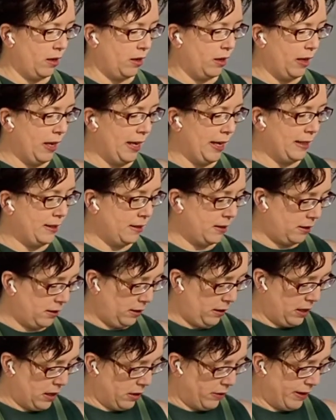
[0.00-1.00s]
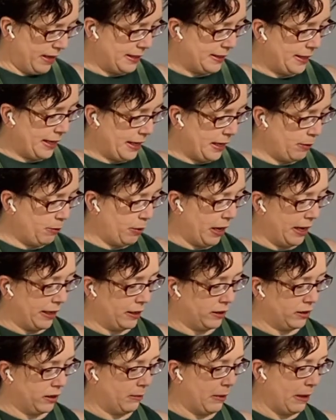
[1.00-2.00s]
And it's taken
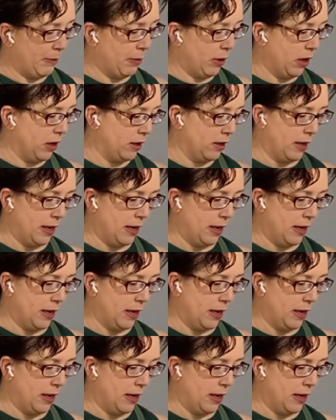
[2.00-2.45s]
practice on my part.